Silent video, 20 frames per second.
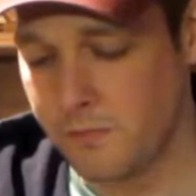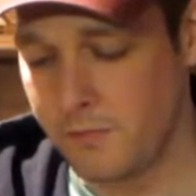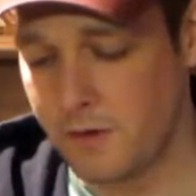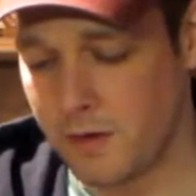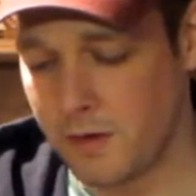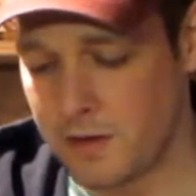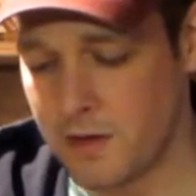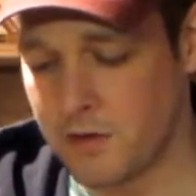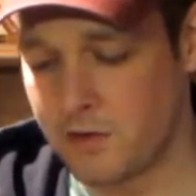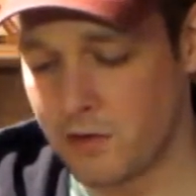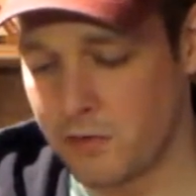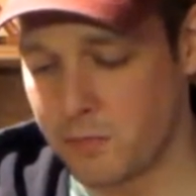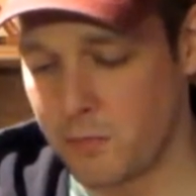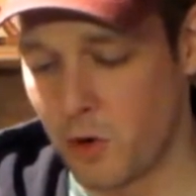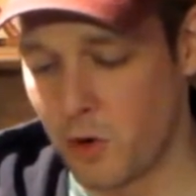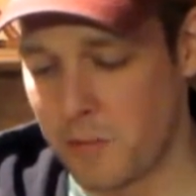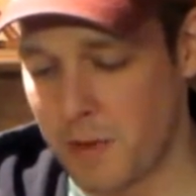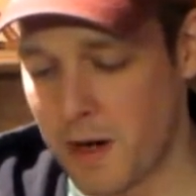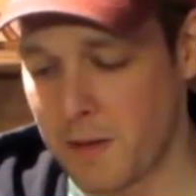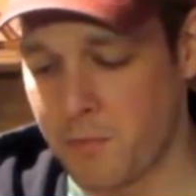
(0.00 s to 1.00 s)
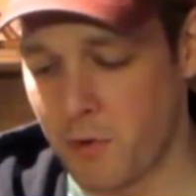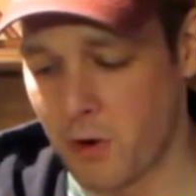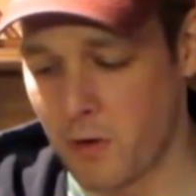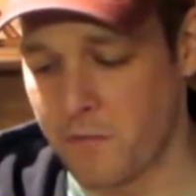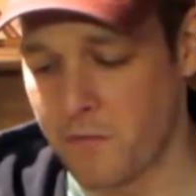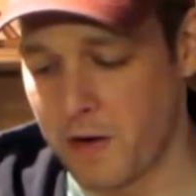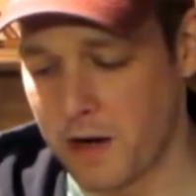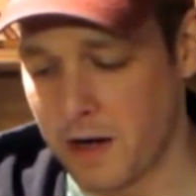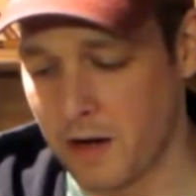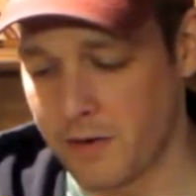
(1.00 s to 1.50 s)
This is more my
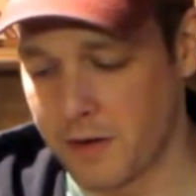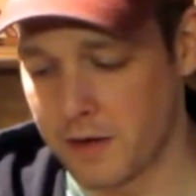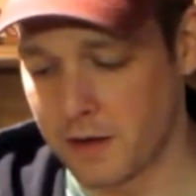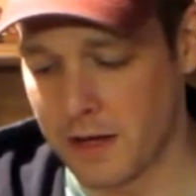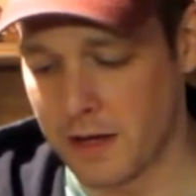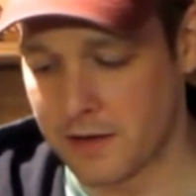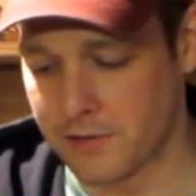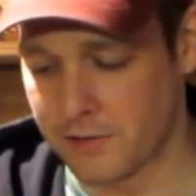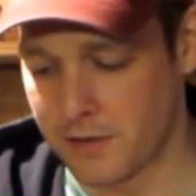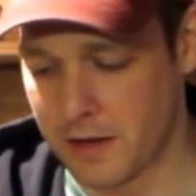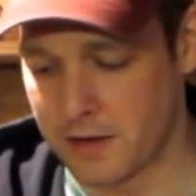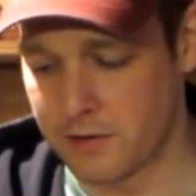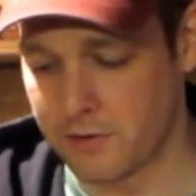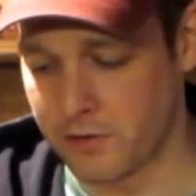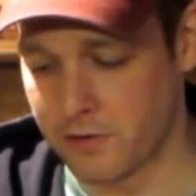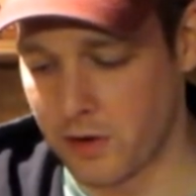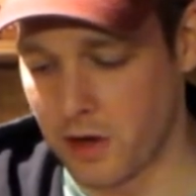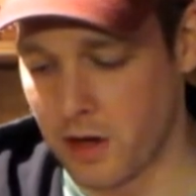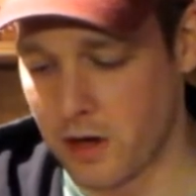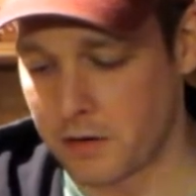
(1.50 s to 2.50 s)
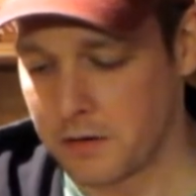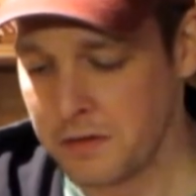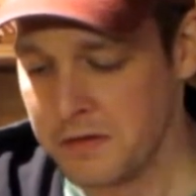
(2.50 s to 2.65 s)
profile than last night's cigar.